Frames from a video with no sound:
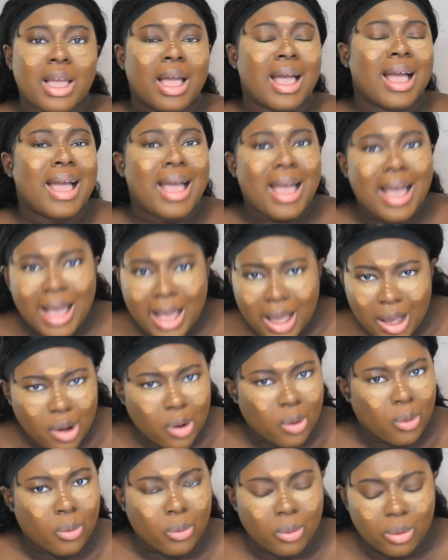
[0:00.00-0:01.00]

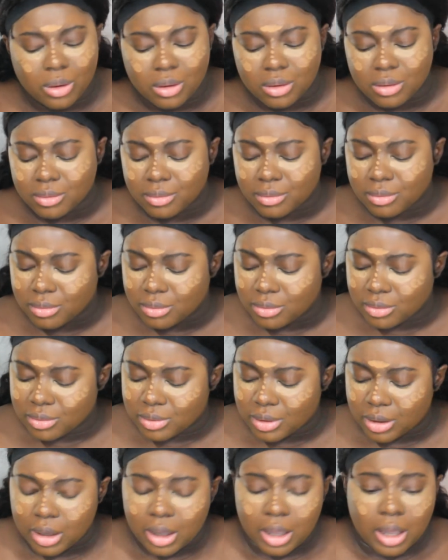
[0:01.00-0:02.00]
How?
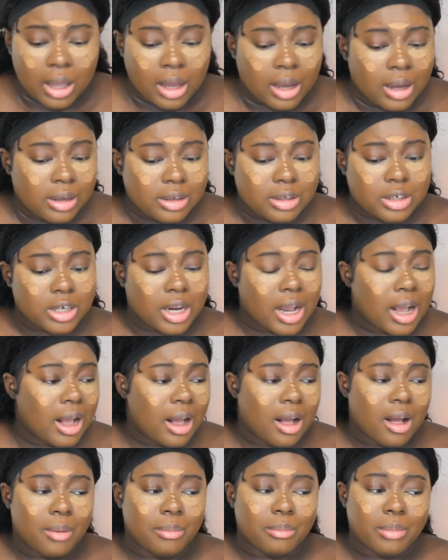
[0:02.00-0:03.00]

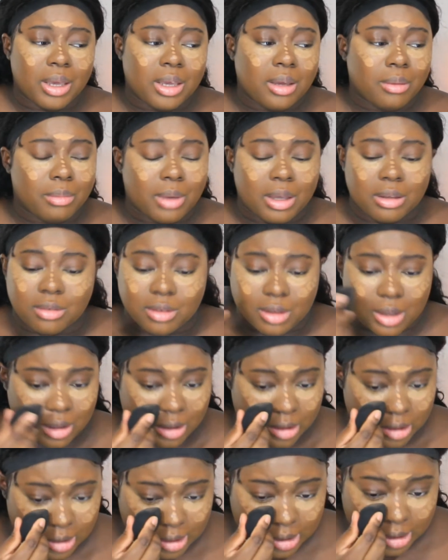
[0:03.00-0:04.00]
Child, make it make
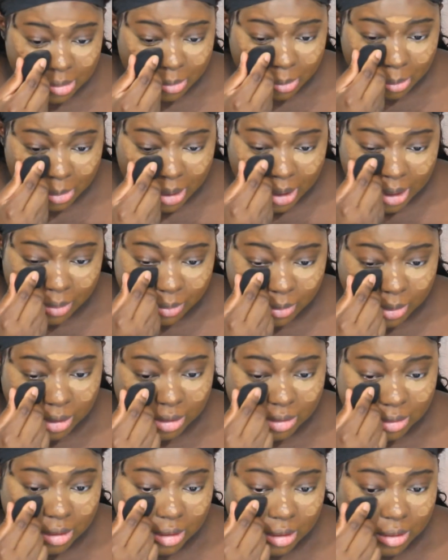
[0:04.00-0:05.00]
sense. Make it make
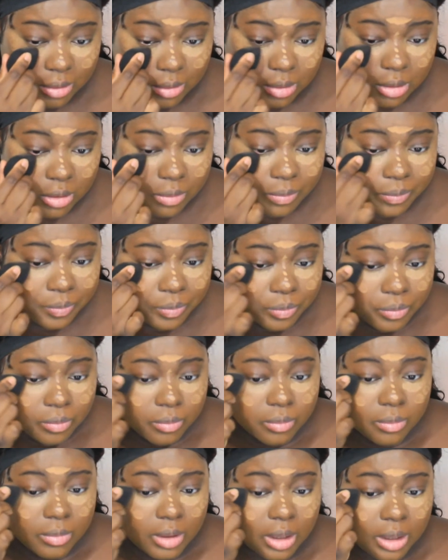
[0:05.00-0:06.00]
sense.
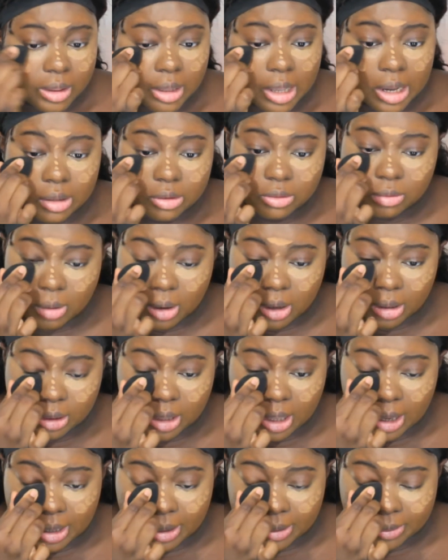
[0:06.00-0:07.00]
And that's why,
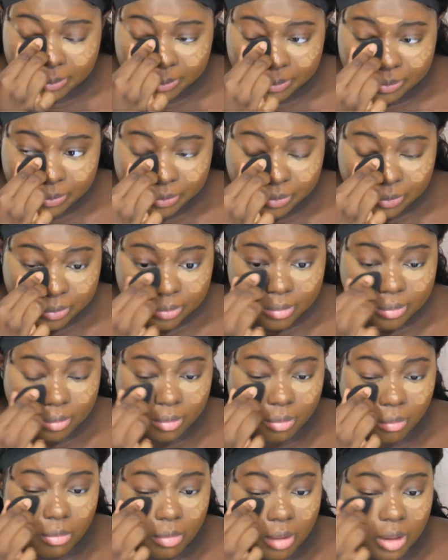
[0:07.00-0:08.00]
like,
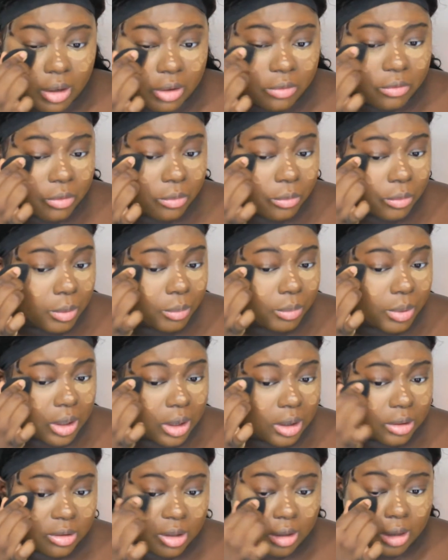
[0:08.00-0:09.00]
even when
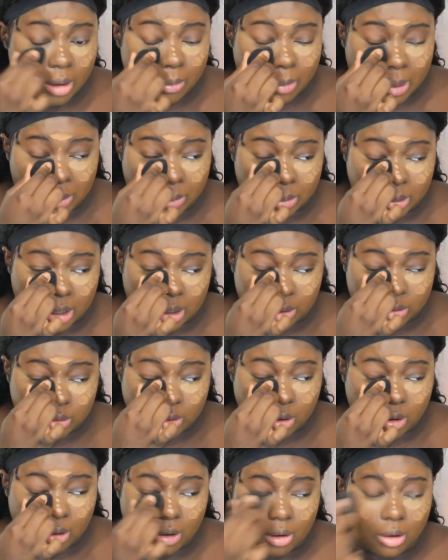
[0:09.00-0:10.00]
Beyonce came out with that
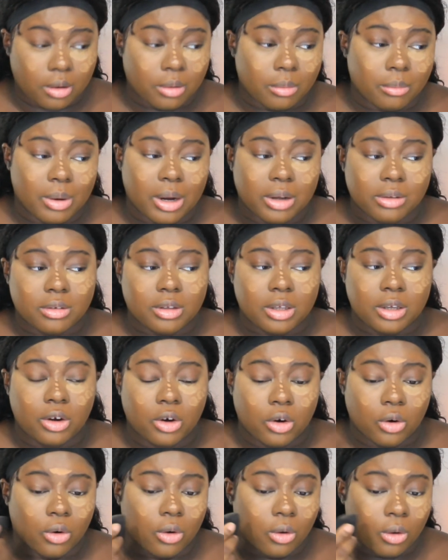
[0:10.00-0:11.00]
song, Brown Skin
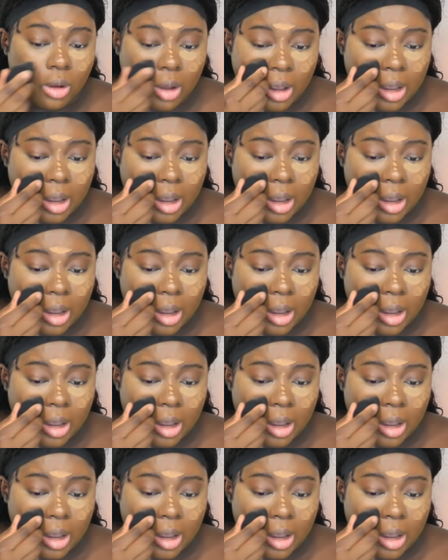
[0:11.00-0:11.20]
Girl,